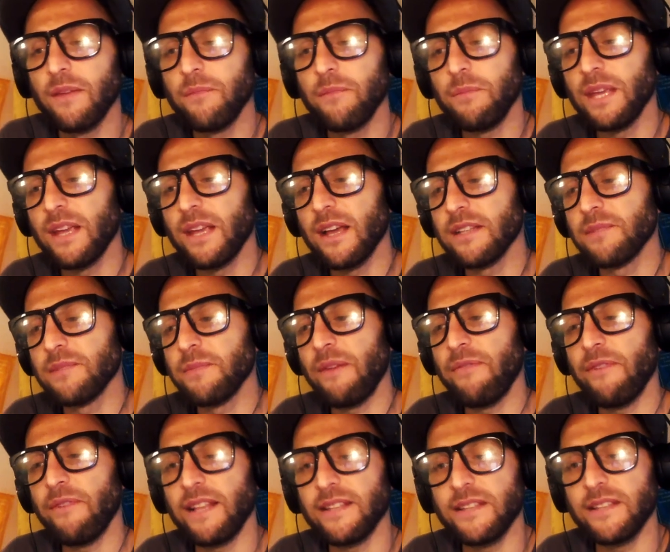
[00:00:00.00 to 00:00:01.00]
because my
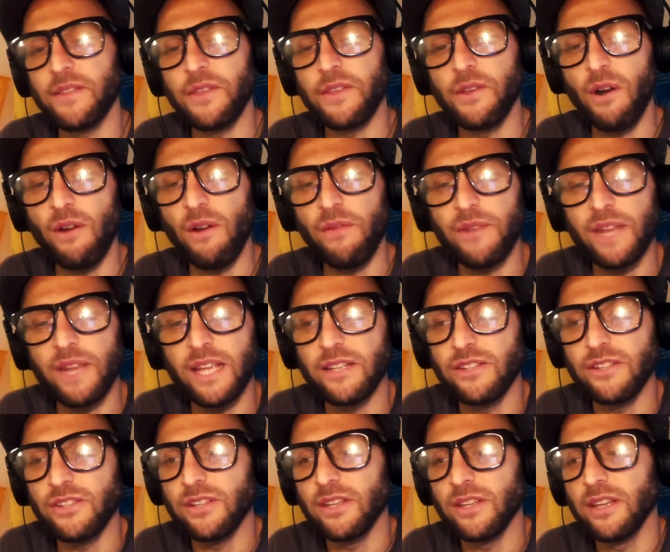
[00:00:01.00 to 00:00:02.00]
friends at the
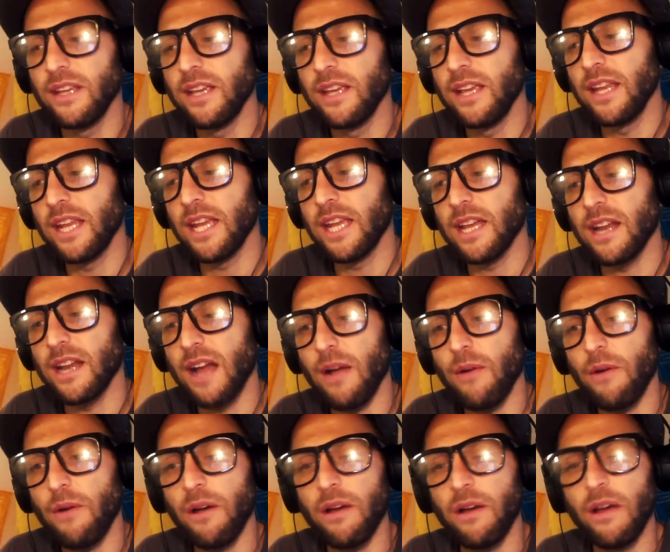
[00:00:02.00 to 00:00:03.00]
orphanage in
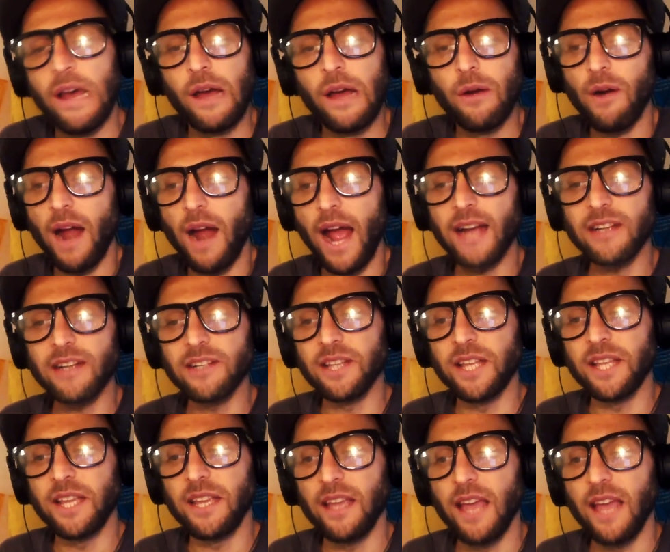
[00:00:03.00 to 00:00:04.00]
Nicaragua were
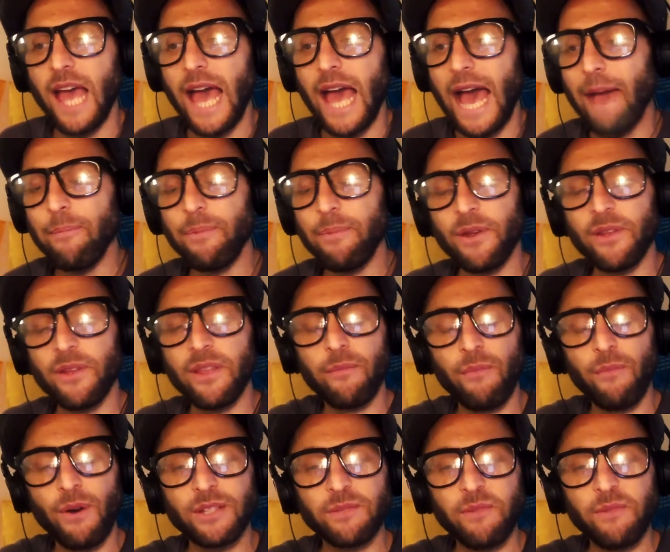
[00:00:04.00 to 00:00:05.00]
actually happier than
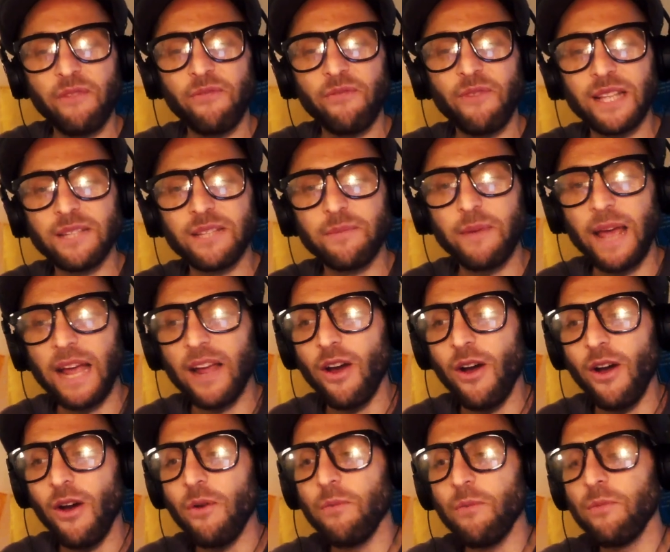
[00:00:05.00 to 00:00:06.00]
most of my friends back
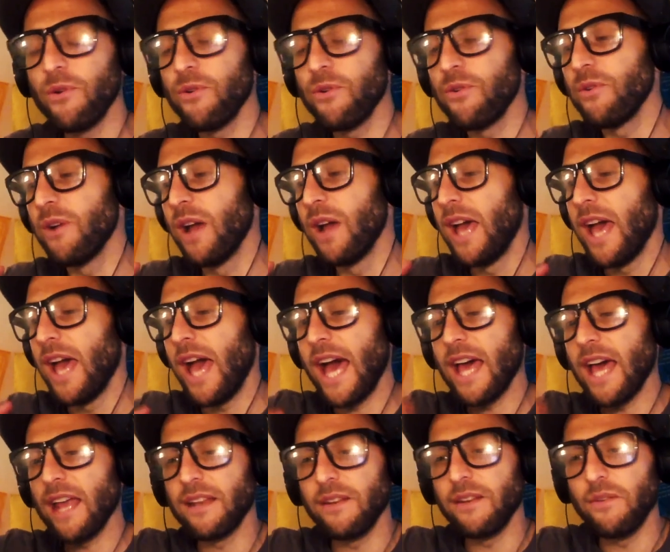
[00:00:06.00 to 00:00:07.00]
home who
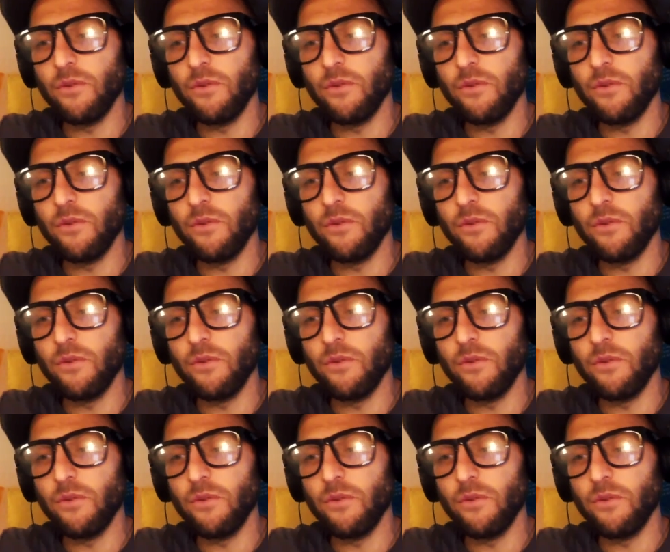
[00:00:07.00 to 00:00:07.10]
had